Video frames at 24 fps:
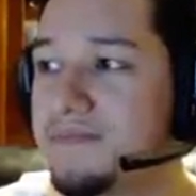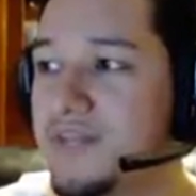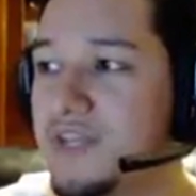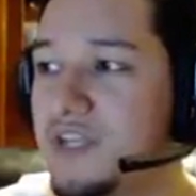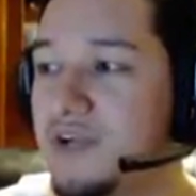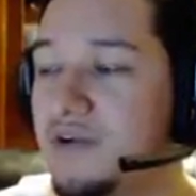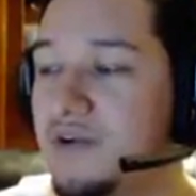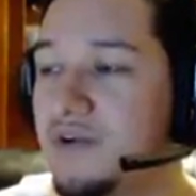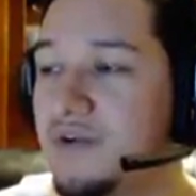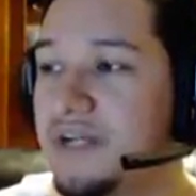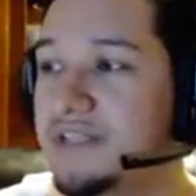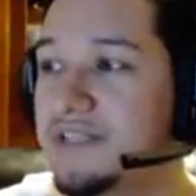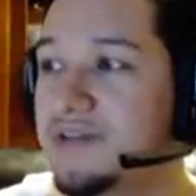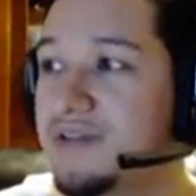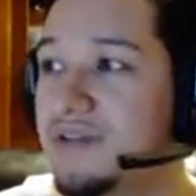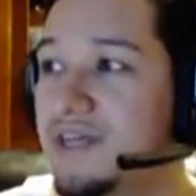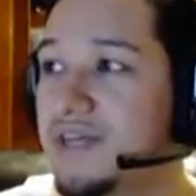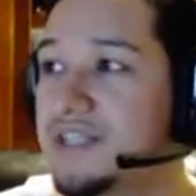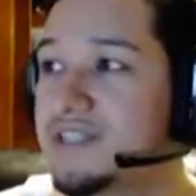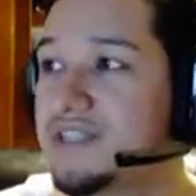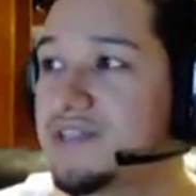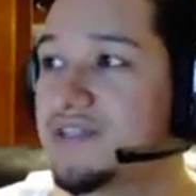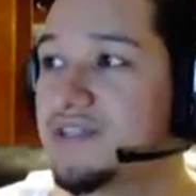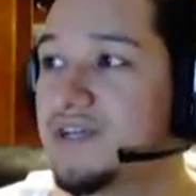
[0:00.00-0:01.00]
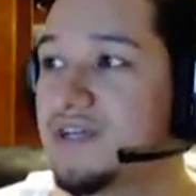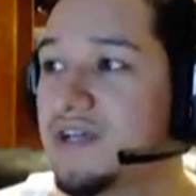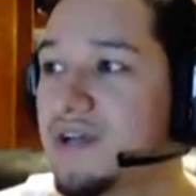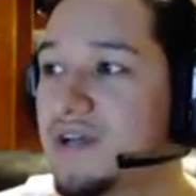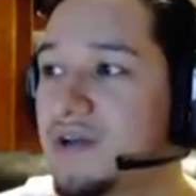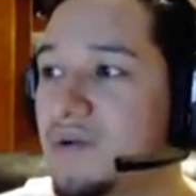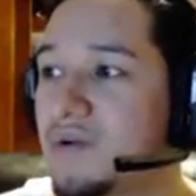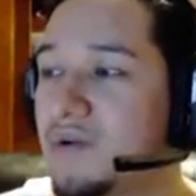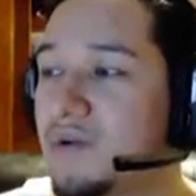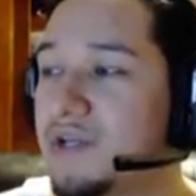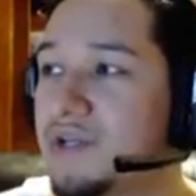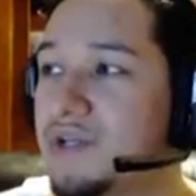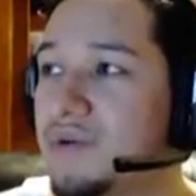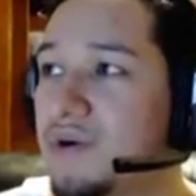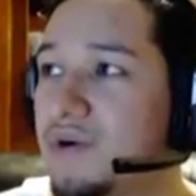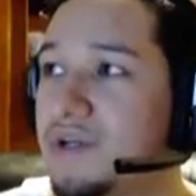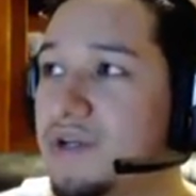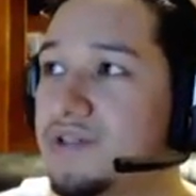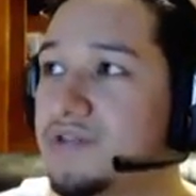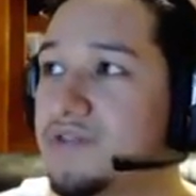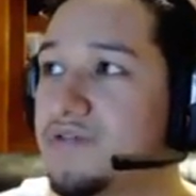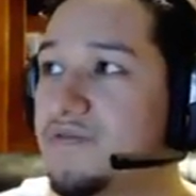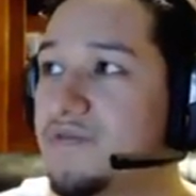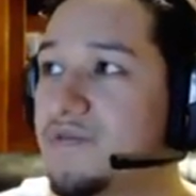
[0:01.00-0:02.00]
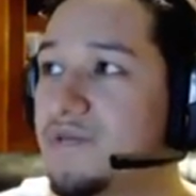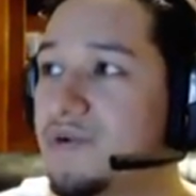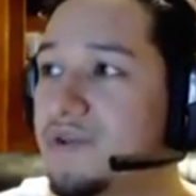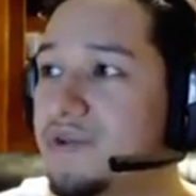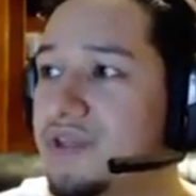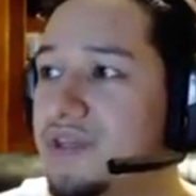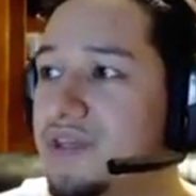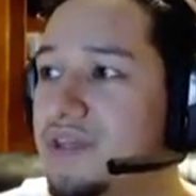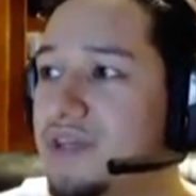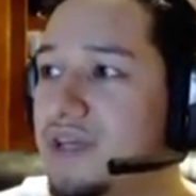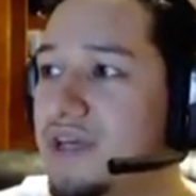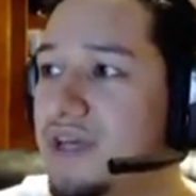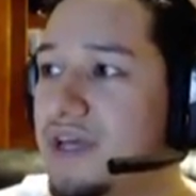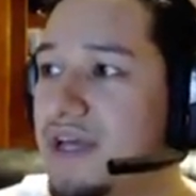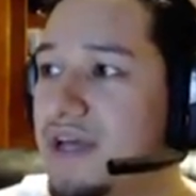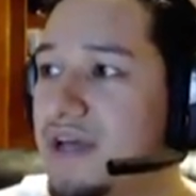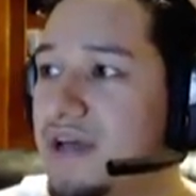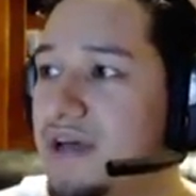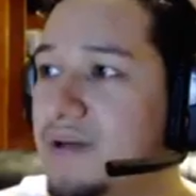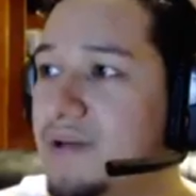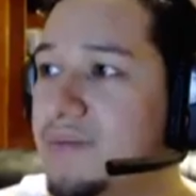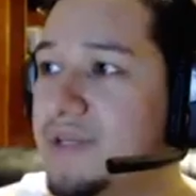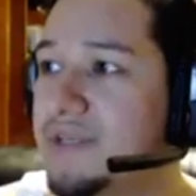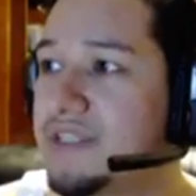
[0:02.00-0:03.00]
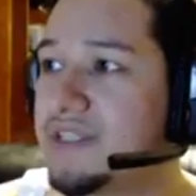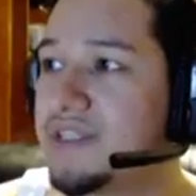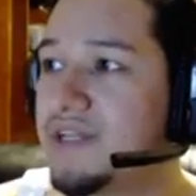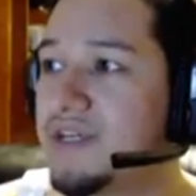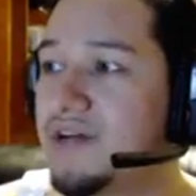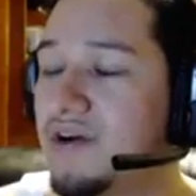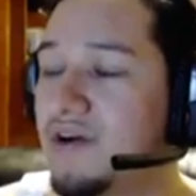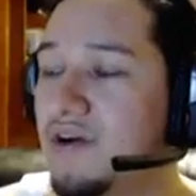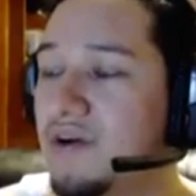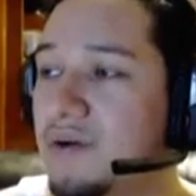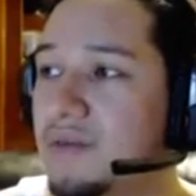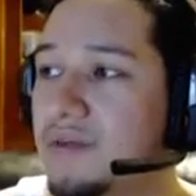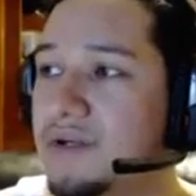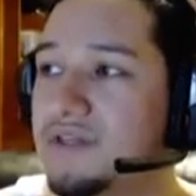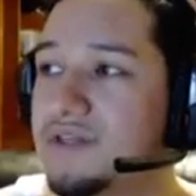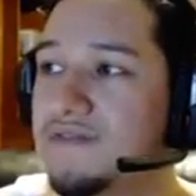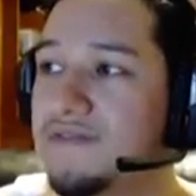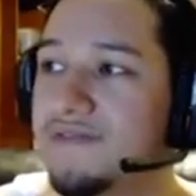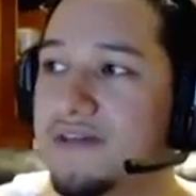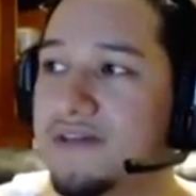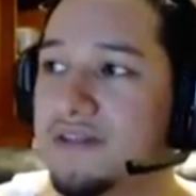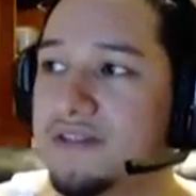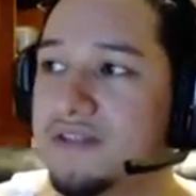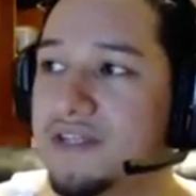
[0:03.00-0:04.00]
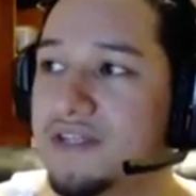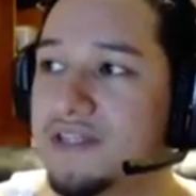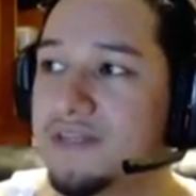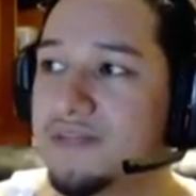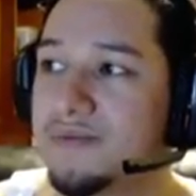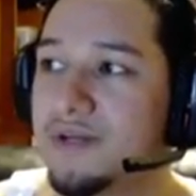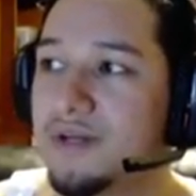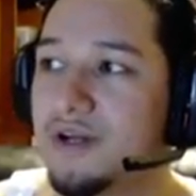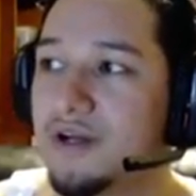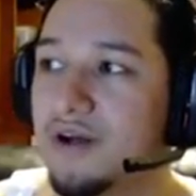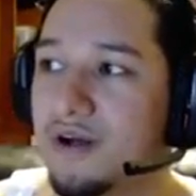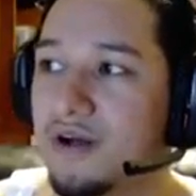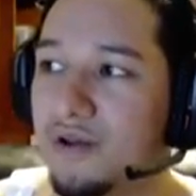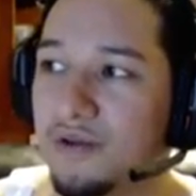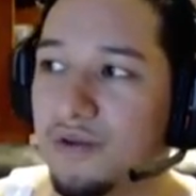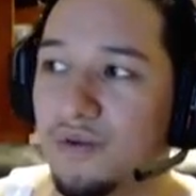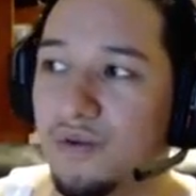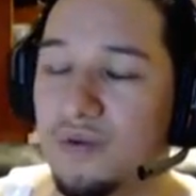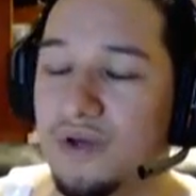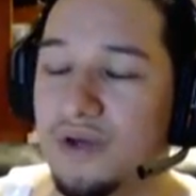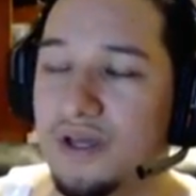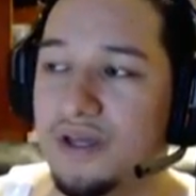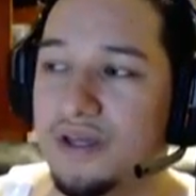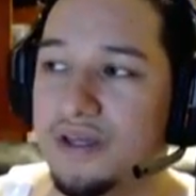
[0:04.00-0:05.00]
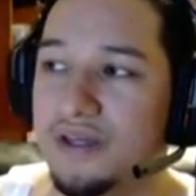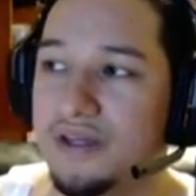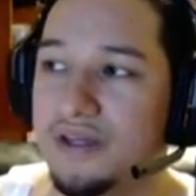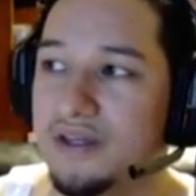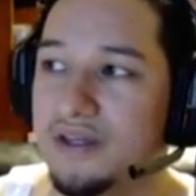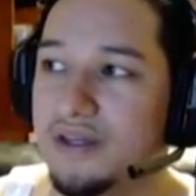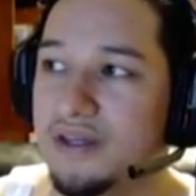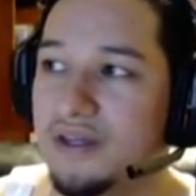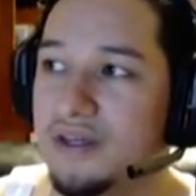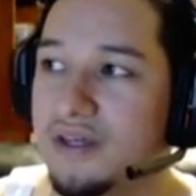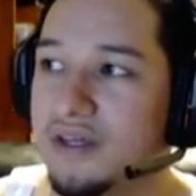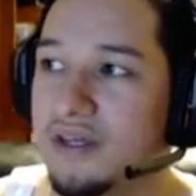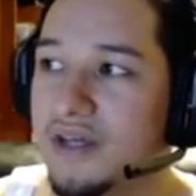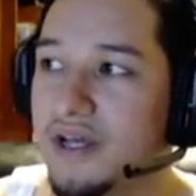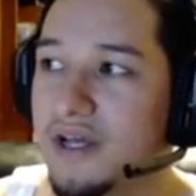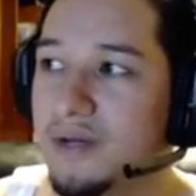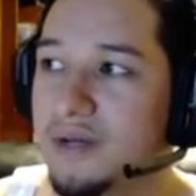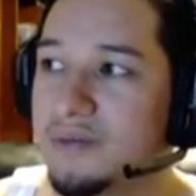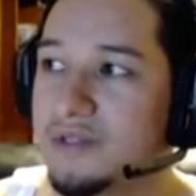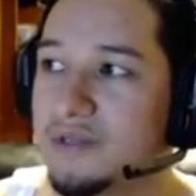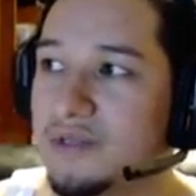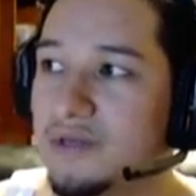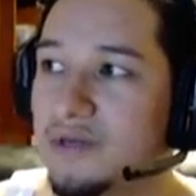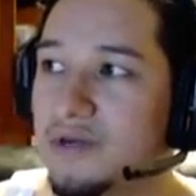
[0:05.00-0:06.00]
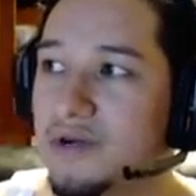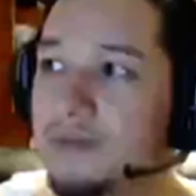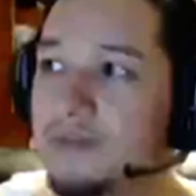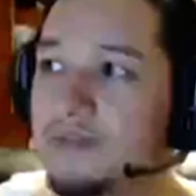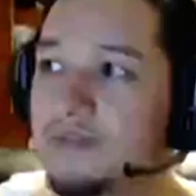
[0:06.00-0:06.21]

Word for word: Alright, so that's what you want to do for the helmets and armors. Fatal Testament all the way, helmets and armors.